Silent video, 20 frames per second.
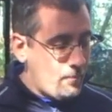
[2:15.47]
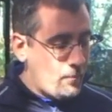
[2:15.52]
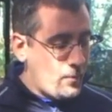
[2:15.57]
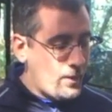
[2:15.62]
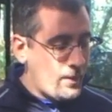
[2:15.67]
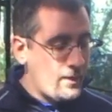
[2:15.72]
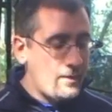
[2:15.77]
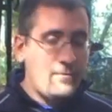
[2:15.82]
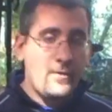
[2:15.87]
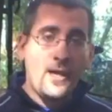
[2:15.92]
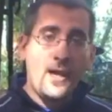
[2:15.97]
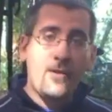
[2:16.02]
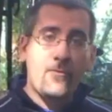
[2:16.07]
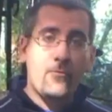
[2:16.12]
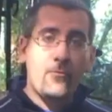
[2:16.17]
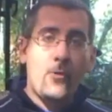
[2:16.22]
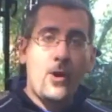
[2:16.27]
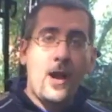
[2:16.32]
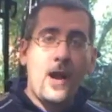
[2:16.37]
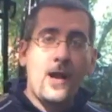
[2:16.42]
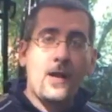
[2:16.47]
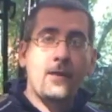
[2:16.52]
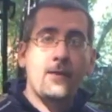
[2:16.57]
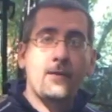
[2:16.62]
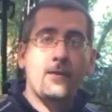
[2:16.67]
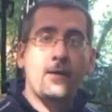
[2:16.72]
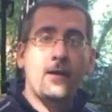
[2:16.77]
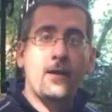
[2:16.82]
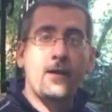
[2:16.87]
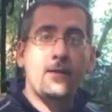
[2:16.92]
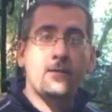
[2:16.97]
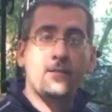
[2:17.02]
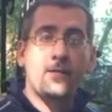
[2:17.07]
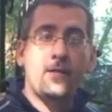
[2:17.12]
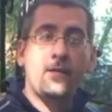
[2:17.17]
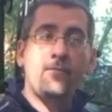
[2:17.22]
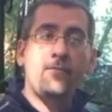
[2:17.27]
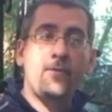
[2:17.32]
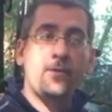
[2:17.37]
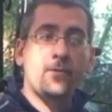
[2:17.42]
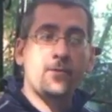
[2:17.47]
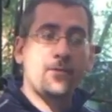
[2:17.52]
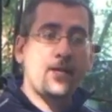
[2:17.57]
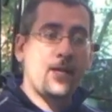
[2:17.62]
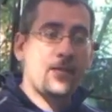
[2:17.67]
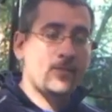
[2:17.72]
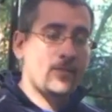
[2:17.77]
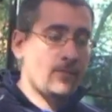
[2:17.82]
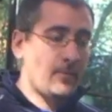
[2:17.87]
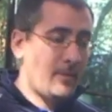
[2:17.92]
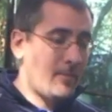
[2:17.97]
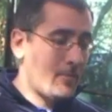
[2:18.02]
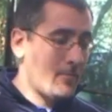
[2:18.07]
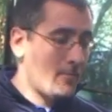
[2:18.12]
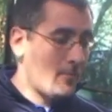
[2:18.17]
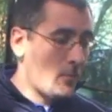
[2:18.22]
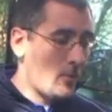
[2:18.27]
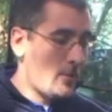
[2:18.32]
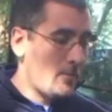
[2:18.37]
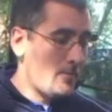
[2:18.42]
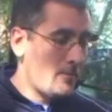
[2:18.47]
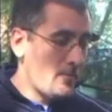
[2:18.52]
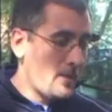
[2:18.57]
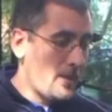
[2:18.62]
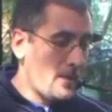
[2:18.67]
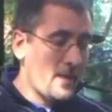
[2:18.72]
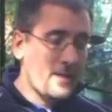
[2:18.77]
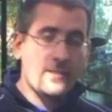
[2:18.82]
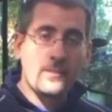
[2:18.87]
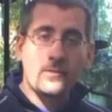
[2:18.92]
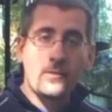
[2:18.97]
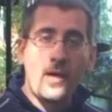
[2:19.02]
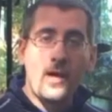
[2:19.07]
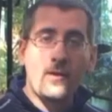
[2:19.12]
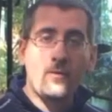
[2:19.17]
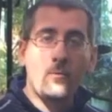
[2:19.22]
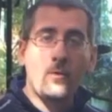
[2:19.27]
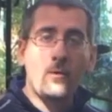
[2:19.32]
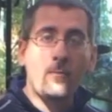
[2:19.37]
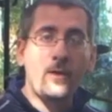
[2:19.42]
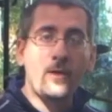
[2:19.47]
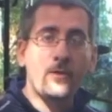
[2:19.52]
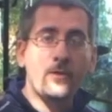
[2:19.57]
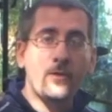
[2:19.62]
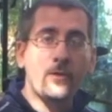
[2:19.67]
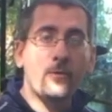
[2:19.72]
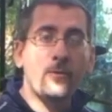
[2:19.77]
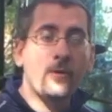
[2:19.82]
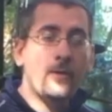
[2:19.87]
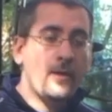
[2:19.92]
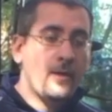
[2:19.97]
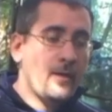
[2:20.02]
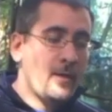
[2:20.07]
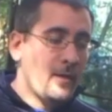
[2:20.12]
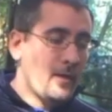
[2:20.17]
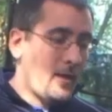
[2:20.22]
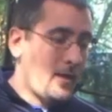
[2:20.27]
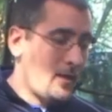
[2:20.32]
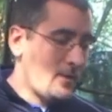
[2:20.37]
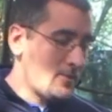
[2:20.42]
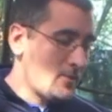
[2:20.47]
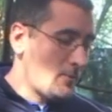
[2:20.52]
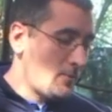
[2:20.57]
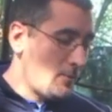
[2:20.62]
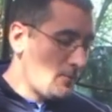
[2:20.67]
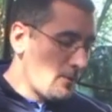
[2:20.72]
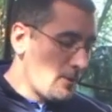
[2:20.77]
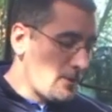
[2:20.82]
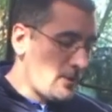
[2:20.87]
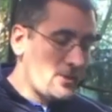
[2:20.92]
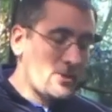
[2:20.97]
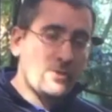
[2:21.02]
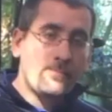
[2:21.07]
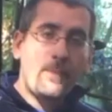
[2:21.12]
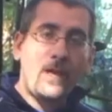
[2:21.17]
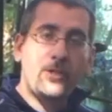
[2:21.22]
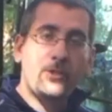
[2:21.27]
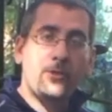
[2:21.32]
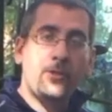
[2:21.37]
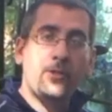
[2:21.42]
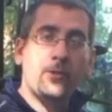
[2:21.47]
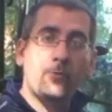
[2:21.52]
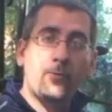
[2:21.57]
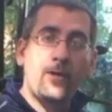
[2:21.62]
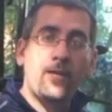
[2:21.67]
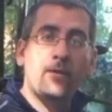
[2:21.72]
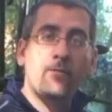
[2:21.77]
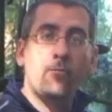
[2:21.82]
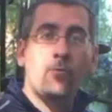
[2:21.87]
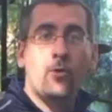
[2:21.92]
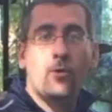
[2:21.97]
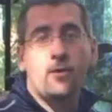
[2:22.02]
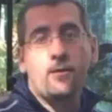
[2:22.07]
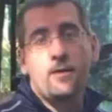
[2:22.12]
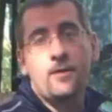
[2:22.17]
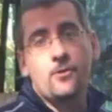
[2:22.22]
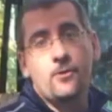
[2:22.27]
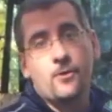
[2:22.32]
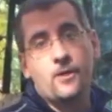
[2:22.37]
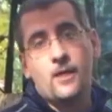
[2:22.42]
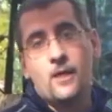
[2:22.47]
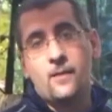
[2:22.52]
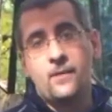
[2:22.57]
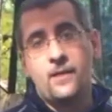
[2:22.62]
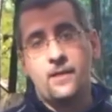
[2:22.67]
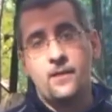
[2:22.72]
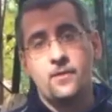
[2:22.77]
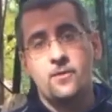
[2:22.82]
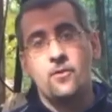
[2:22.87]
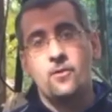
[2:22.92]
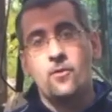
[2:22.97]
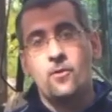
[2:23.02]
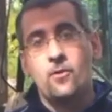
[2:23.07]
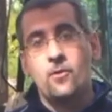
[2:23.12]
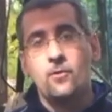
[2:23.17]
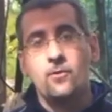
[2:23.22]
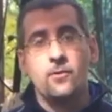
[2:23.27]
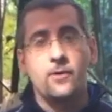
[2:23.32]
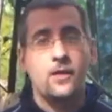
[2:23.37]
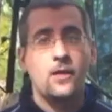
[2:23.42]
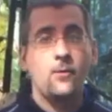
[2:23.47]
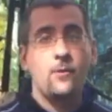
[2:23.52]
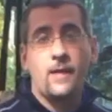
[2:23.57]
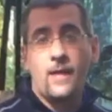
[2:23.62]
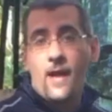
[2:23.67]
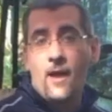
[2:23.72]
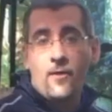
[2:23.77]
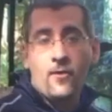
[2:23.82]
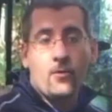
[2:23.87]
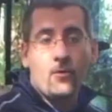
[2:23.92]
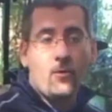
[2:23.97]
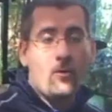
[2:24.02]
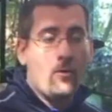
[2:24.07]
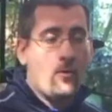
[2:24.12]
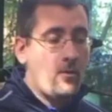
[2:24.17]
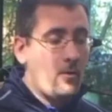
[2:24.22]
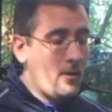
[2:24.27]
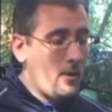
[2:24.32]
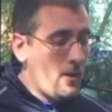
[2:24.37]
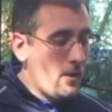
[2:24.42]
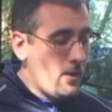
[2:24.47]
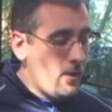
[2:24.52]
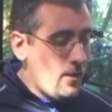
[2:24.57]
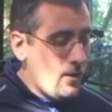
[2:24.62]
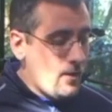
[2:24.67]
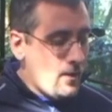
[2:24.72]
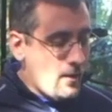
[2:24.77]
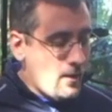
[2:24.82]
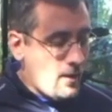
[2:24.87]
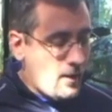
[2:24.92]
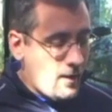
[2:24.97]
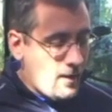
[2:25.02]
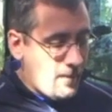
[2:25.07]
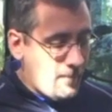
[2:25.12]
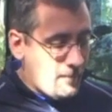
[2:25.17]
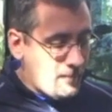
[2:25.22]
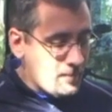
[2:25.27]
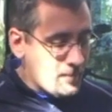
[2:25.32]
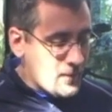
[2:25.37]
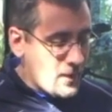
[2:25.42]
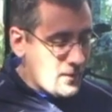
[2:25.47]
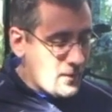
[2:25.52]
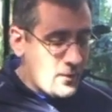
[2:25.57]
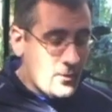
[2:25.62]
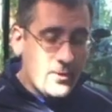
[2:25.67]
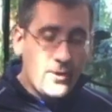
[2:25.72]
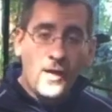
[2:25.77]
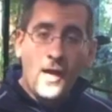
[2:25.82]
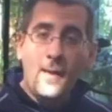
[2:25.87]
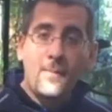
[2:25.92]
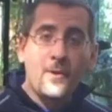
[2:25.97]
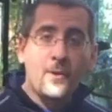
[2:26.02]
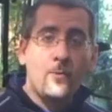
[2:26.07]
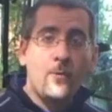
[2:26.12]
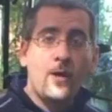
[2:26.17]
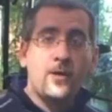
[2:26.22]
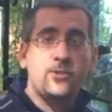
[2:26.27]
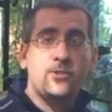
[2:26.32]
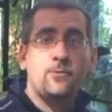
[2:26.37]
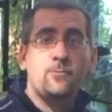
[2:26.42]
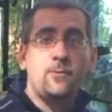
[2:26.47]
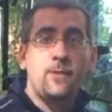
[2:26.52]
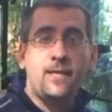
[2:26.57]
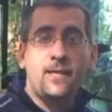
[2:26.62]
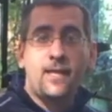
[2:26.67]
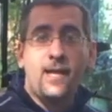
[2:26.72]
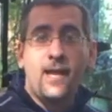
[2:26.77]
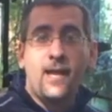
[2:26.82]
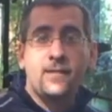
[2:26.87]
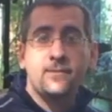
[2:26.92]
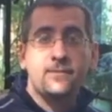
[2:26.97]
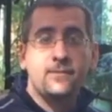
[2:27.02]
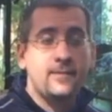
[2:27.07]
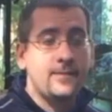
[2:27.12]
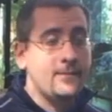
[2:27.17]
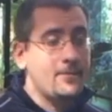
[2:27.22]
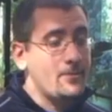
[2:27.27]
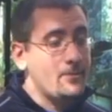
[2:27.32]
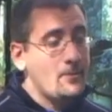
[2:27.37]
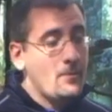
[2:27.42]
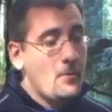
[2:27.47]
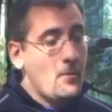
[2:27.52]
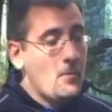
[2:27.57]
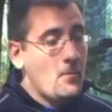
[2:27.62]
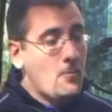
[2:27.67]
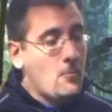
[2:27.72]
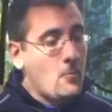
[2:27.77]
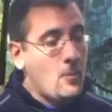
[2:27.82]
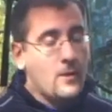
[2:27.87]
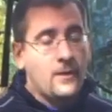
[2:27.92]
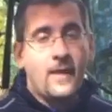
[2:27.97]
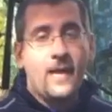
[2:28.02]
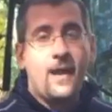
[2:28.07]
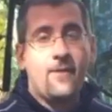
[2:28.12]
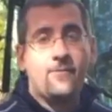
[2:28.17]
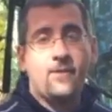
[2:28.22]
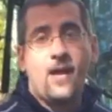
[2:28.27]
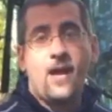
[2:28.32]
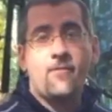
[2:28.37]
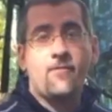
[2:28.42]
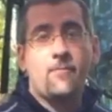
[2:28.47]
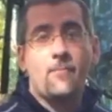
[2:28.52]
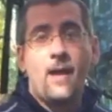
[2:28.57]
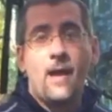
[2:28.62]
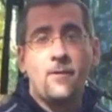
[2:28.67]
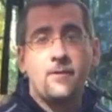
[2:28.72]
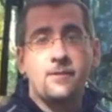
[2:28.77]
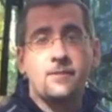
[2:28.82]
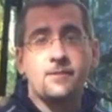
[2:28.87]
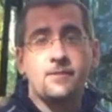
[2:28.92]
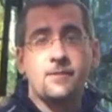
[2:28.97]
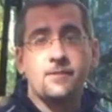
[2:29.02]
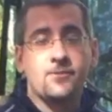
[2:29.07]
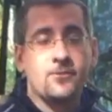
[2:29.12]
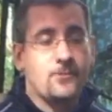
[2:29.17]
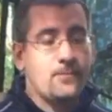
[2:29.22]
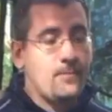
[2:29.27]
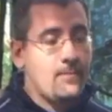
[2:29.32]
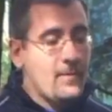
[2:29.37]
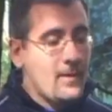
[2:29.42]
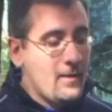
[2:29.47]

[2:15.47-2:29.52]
But if you have rock, it's an in-field test that we perform, and that's a lot of what we do. So you're really just measuring the rate of water either coming into the hole or going out of the hole. Another common question we get asked is, will I have to have a mounded system?